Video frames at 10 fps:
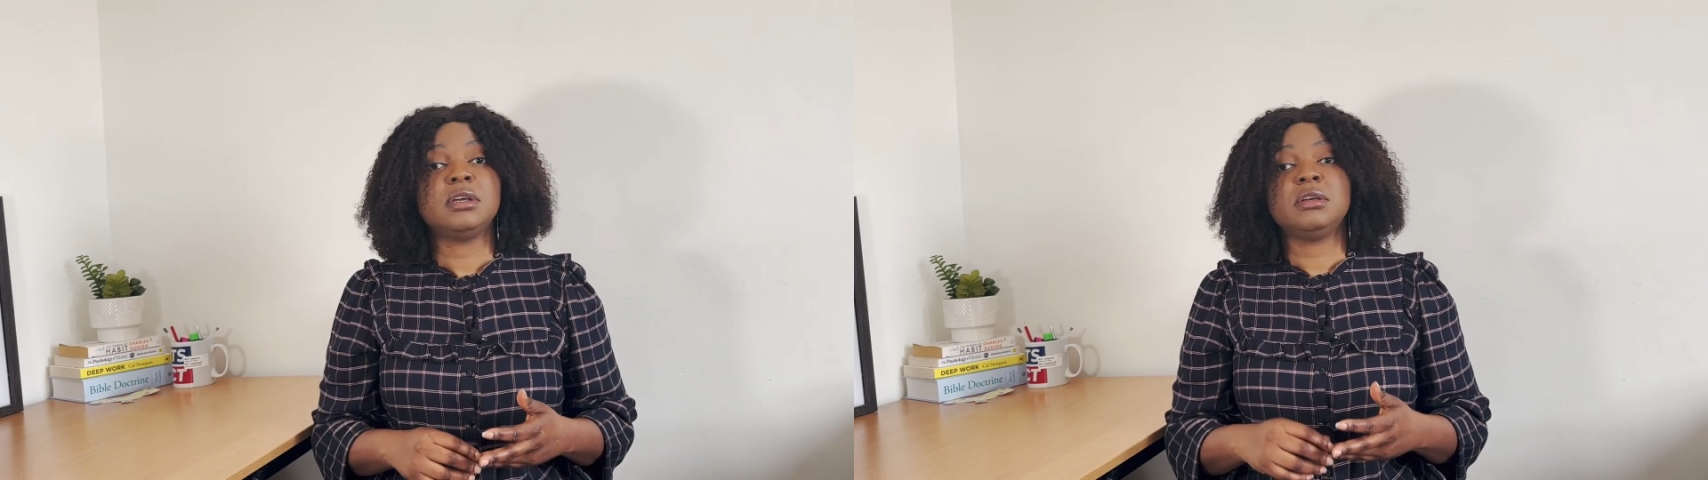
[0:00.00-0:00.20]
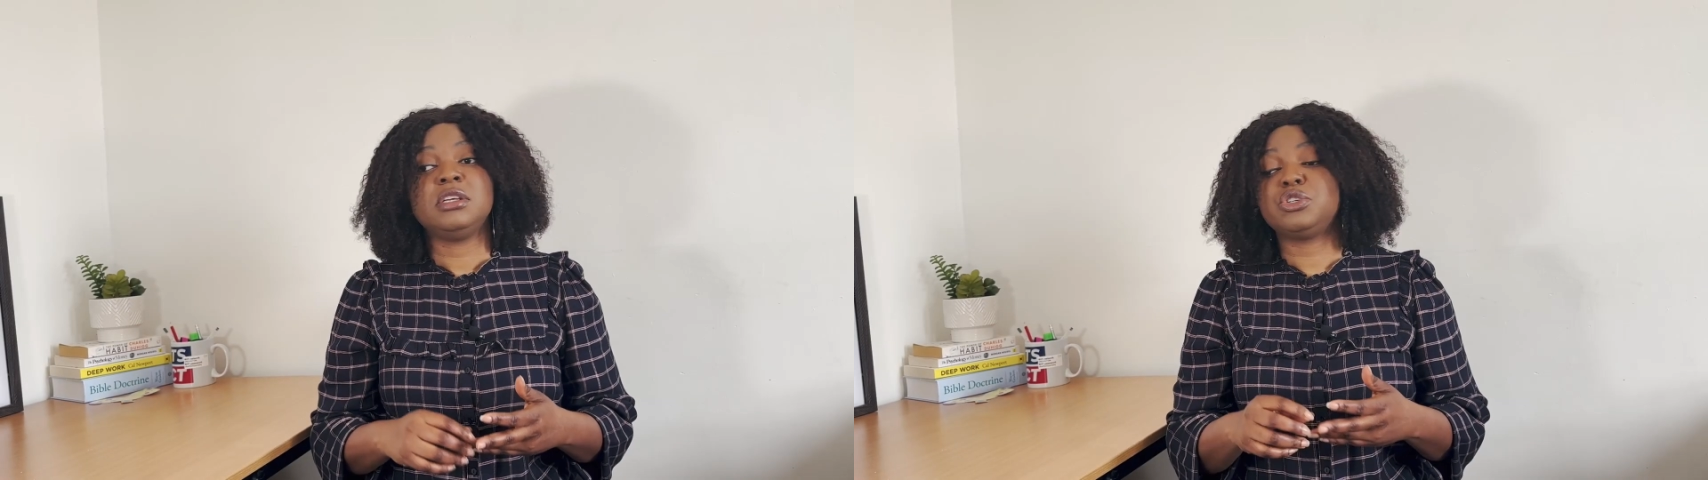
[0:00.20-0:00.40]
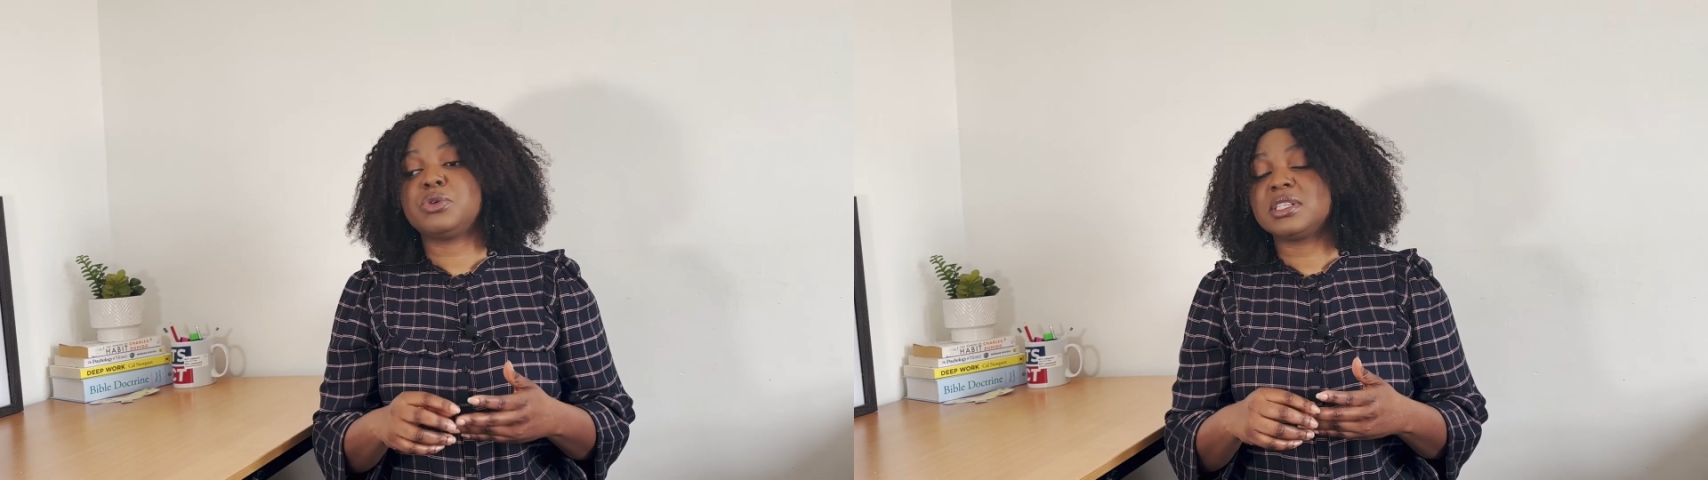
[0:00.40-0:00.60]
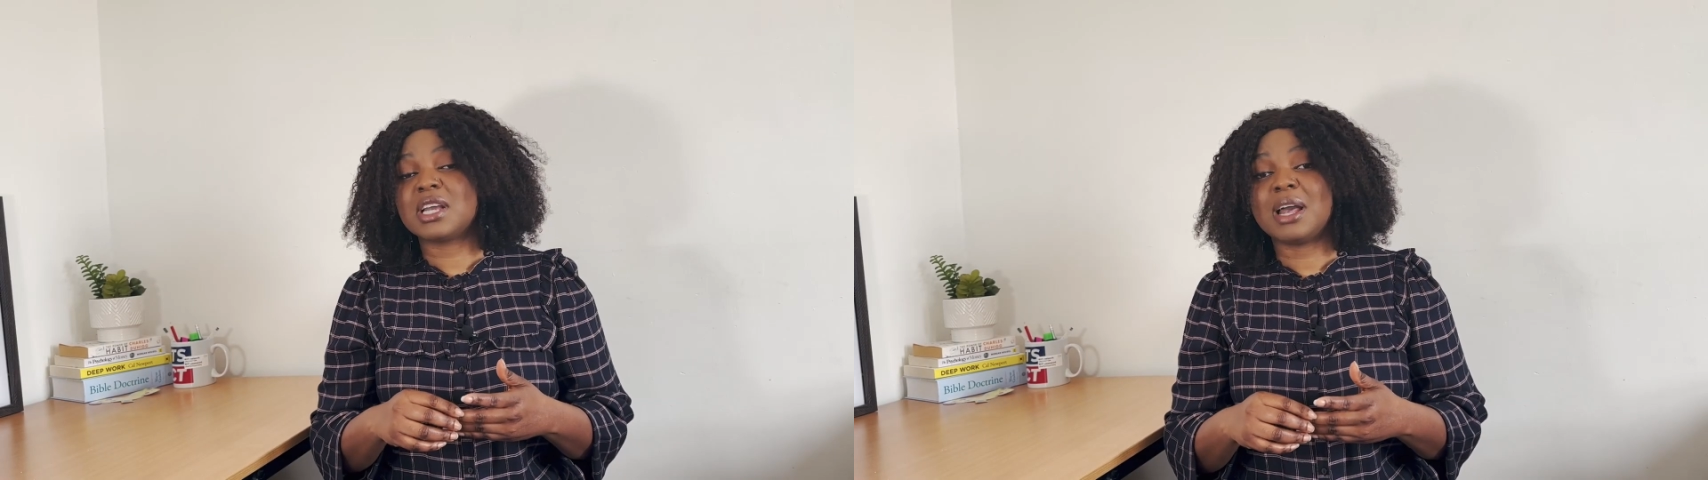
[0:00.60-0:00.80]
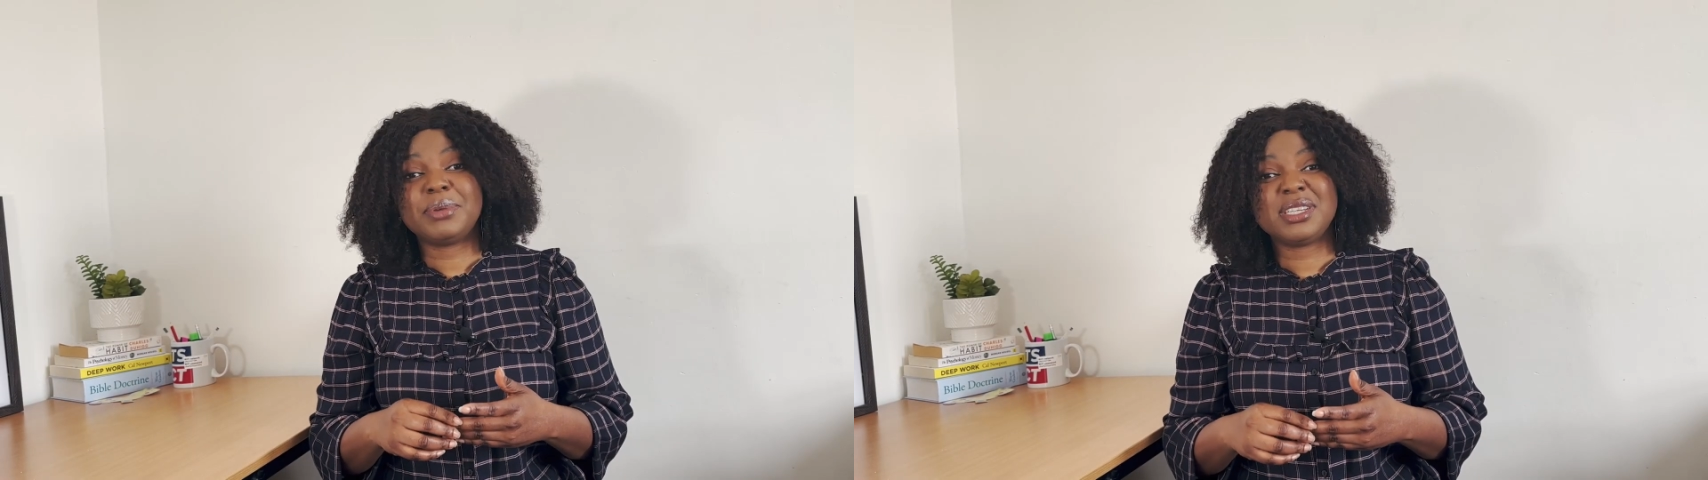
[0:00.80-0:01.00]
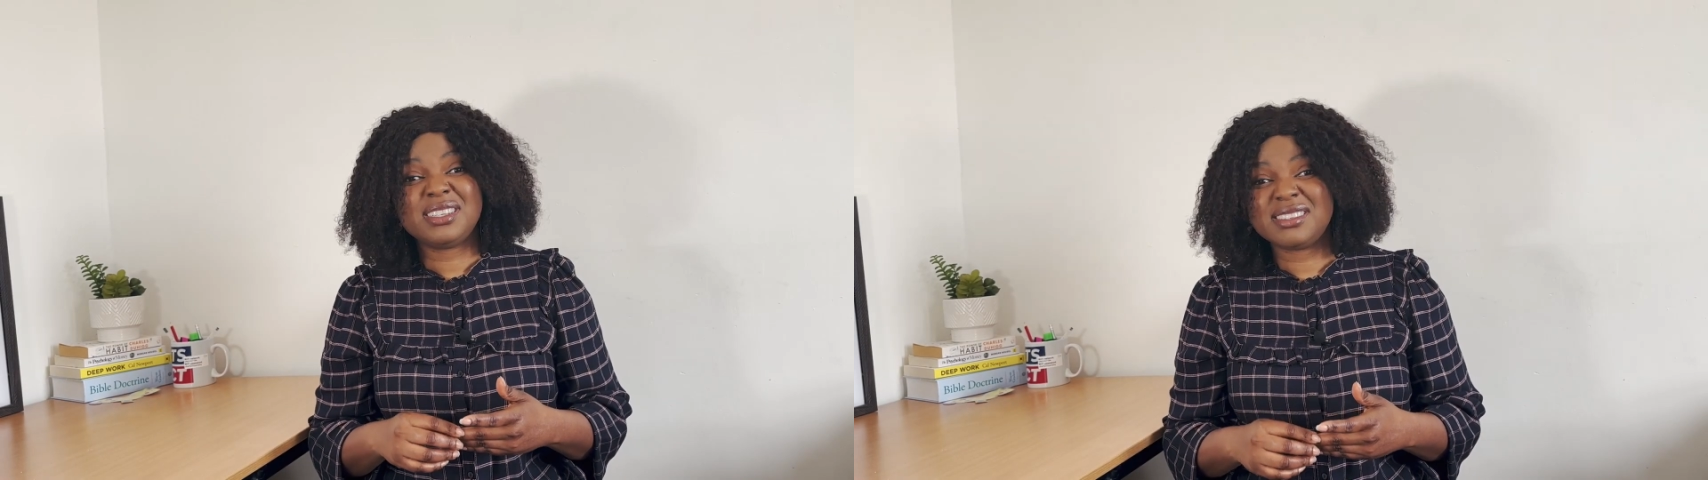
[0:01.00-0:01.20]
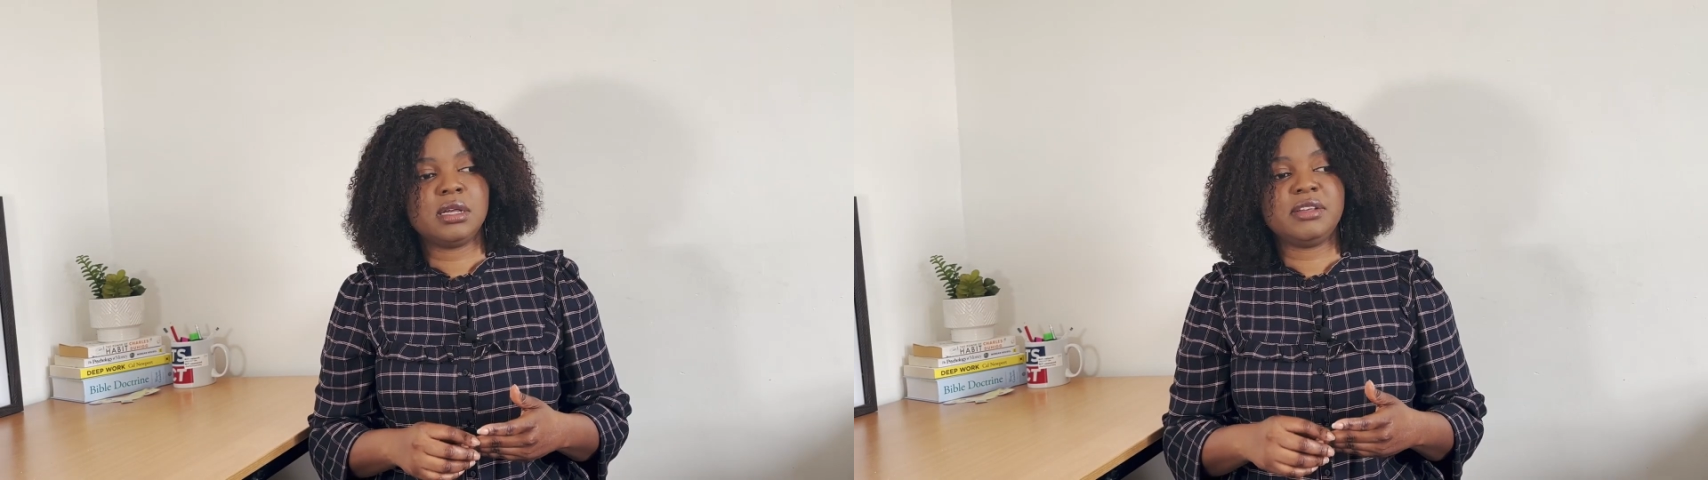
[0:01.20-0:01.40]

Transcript: insurance companies,